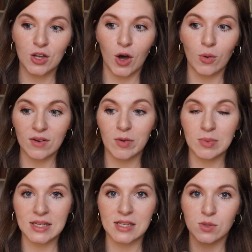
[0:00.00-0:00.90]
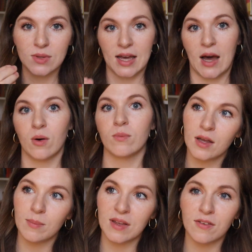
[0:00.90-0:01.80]
go different places without
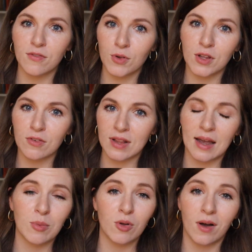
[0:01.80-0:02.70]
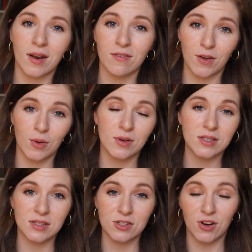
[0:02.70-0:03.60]
and being fully reliable on a phone
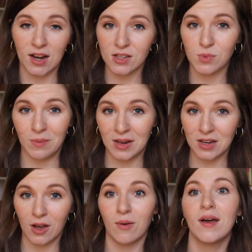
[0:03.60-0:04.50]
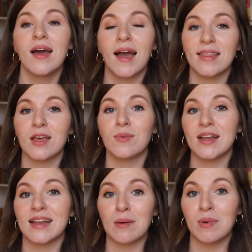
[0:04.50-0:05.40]
to direct us where we need to go. I think we
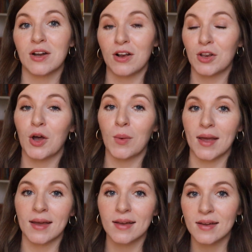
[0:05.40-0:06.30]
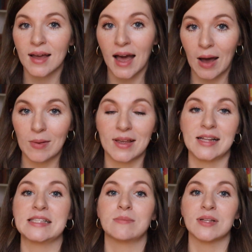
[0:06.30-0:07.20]
need to get better at knowing how to
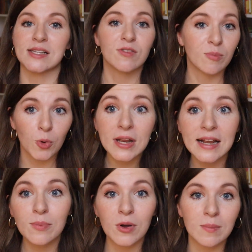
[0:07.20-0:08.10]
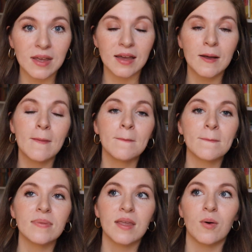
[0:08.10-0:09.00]
get someplace from point A to point B,
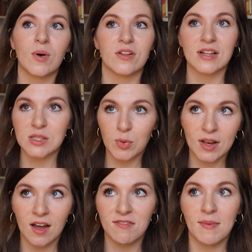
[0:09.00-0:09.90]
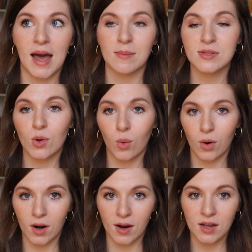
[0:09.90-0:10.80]
whether that's printing off maps
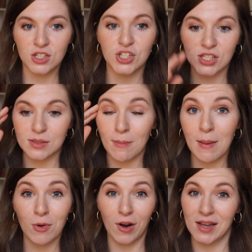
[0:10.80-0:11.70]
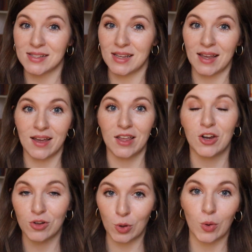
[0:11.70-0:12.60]
or just memorizing
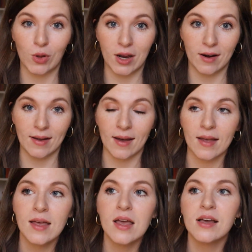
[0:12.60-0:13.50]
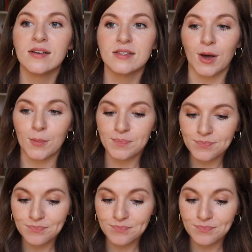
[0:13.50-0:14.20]
your local area. So